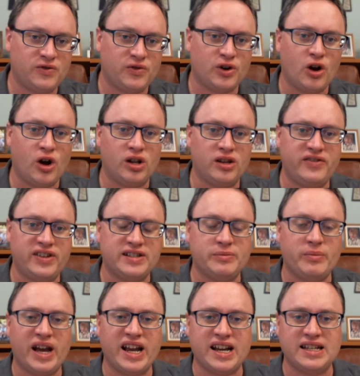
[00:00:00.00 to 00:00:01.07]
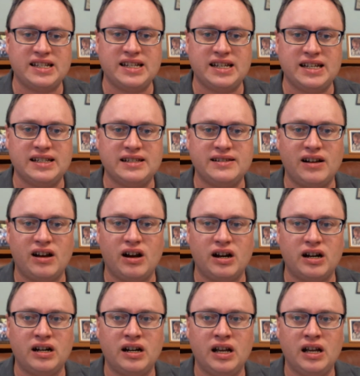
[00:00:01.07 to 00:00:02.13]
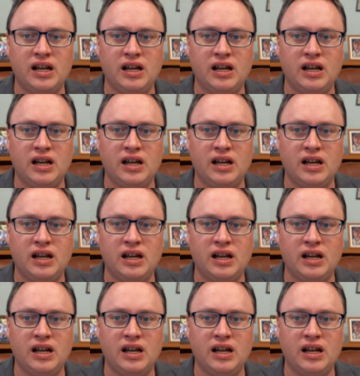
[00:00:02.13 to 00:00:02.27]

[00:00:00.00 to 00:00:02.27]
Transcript: for all of his mighty deeds are